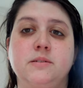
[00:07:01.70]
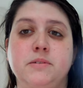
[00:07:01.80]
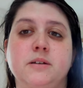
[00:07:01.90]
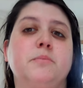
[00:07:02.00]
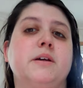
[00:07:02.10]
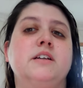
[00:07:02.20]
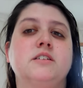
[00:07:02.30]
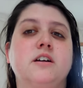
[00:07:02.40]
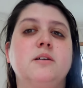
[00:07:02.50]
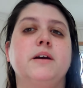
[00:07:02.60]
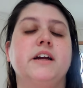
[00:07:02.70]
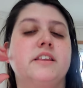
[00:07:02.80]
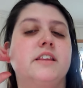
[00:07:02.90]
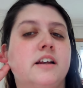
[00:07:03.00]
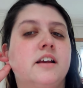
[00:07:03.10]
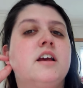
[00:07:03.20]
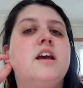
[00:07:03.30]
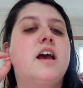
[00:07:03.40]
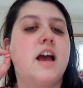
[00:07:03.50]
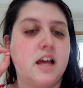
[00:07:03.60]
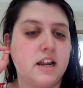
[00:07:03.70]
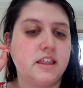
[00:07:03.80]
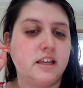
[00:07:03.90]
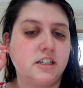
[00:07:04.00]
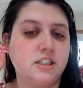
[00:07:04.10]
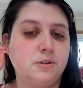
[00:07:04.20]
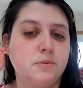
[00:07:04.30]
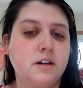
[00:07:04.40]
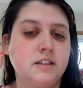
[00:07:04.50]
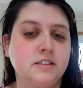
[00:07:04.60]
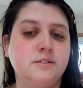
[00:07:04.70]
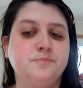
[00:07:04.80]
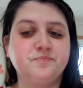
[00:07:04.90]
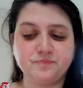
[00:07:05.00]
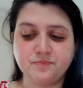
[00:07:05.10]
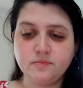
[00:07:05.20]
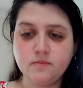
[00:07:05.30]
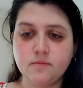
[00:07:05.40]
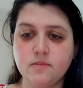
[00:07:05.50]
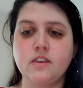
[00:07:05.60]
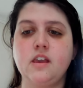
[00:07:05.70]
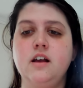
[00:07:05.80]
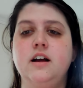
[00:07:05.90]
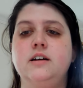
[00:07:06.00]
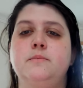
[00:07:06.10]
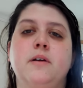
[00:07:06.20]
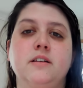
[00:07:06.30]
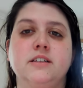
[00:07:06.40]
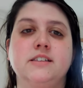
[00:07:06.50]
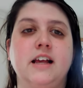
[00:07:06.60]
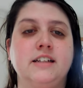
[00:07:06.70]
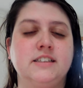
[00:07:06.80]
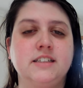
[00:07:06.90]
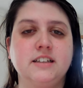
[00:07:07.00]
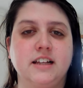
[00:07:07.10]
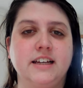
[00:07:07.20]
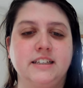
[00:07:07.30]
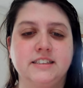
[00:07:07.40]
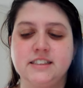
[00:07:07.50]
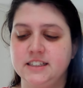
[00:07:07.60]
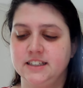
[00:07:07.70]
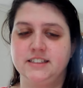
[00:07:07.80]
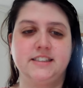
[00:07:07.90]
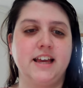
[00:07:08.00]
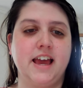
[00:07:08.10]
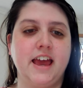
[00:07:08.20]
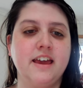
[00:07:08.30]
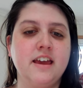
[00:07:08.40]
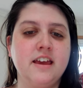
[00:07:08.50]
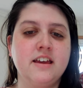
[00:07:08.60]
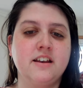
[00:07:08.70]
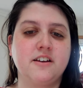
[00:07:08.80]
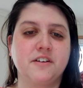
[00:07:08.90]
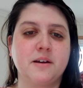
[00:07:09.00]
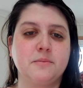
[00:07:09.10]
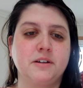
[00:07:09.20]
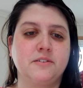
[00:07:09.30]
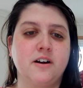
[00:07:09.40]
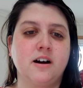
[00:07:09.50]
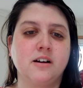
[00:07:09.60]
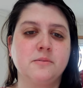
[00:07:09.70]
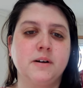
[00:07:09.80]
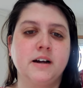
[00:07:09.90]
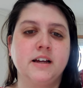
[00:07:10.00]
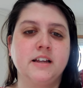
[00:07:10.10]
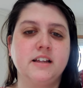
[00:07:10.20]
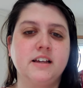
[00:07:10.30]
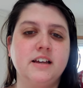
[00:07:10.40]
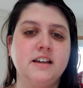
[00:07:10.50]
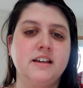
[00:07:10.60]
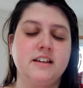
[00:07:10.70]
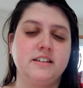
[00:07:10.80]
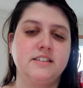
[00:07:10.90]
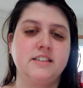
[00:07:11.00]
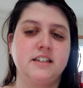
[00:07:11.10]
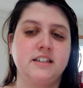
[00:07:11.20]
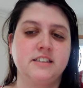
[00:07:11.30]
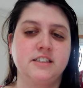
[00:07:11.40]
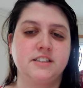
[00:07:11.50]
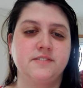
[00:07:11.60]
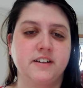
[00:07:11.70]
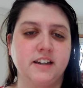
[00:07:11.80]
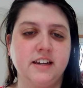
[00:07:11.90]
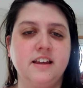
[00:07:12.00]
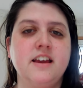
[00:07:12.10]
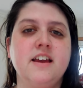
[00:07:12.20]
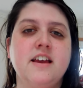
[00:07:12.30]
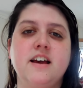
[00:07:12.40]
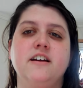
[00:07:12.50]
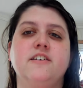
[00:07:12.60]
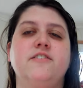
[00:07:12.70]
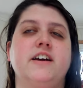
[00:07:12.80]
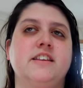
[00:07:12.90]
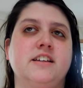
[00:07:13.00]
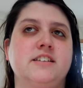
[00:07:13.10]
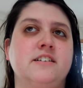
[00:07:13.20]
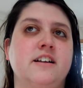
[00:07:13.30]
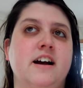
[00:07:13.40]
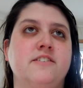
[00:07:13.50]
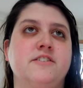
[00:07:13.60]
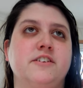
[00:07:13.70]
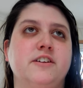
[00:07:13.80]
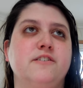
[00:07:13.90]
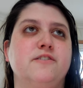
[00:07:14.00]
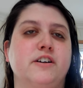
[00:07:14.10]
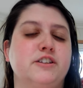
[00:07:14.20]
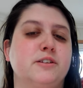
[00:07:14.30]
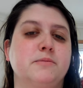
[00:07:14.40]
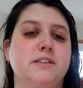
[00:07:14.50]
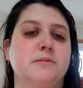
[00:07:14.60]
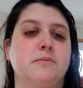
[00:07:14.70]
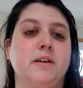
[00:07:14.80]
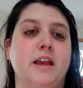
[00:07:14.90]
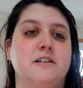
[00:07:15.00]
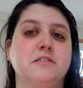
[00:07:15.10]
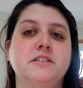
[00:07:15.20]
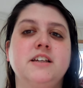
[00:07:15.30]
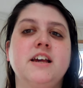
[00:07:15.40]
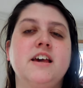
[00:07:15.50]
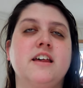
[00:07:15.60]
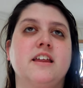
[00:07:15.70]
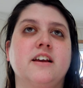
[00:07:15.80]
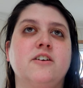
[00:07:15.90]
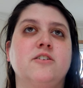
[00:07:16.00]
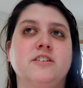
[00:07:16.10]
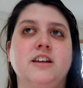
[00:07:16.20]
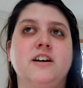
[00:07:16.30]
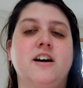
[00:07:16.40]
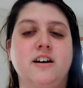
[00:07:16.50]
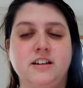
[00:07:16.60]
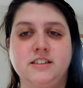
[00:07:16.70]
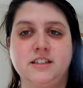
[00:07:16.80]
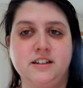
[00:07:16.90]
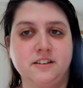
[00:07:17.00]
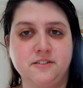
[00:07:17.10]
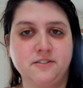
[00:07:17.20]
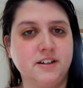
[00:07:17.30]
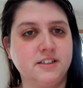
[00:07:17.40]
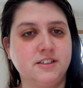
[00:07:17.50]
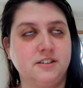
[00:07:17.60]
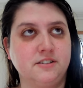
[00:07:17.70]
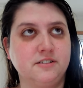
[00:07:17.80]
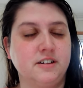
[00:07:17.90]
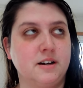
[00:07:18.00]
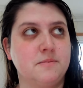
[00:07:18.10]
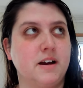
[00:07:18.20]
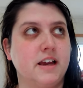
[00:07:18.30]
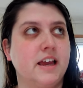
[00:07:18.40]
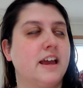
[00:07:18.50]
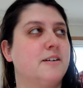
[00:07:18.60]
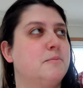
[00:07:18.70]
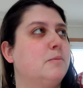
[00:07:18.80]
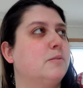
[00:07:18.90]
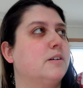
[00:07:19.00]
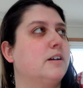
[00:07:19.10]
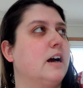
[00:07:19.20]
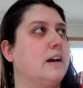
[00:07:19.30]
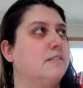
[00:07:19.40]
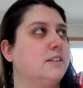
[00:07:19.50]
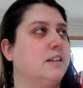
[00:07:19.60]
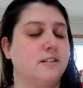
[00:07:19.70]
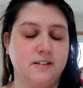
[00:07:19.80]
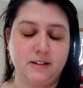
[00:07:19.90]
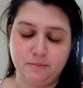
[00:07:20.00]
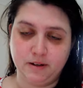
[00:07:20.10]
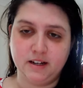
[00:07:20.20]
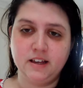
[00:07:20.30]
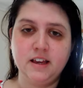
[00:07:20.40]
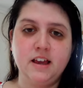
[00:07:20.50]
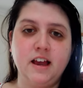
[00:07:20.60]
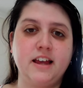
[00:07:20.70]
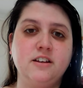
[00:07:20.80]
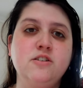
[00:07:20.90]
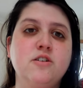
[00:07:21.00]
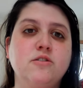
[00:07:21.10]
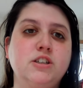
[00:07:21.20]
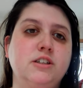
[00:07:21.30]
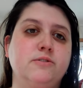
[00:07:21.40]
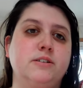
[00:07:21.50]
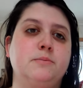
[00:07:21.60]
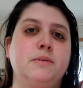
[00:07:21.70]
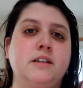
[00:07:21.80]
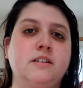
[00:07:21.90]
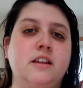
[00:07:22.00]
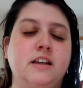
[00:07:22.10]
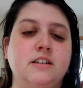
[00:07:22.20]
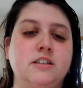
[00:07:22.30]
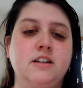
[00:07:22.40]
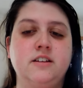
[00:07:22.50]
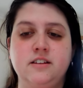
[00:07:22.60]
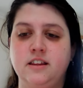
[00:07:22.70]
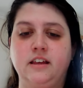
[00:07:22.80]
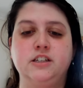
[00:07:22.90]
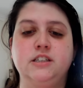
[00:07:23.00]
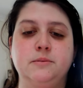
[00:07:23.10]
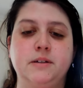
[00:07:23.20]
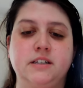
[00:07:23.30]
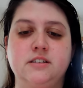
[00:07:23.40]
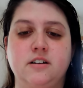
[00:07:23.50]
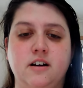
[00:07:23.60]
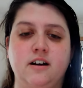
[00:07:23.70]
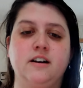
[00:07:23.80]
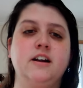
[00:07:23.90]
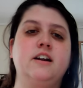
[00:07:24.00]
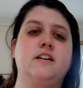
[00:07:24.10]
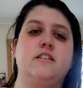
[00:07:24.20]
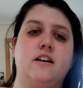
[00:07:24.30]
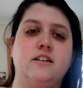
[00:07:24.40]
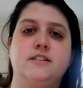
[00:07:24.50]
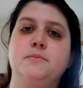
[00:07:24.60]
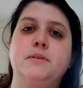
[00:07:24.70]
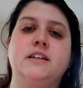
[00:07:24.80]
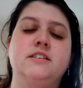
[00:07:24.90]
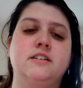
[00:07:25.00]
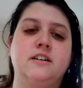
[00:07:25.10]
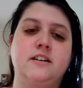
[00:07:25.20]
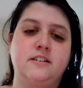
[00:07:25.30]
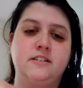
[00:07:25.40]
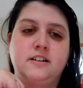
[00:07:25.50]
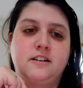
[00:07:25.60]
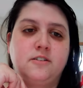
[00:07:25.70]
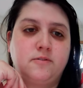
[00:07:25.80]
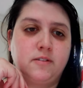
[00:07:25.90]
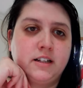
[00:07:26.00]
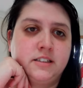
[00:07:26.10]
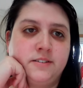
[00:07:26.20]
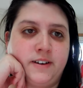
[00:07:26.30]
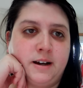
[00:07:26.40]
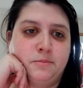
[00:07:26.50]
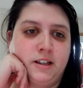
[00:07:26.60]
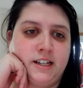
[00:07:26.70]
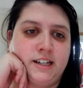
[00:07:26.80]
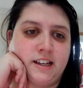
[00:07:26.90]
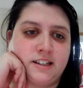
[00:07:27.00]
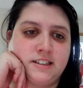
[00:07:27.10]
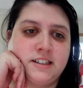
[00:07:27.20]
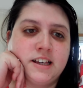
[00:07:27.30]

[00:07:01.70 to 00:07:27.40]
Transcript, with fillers: been a big star back then, and I think she was, um, probably st- and still is to this day. Don't get me wrong, but it's it's just funny how you find things out after you've watched them on something else. Like Goldie Hawn is another one too. Um, I can't remember what I've seen her in, but I know she was a big like like she's a big star. Her daughter's a big star. Her daughter runs Fabletics.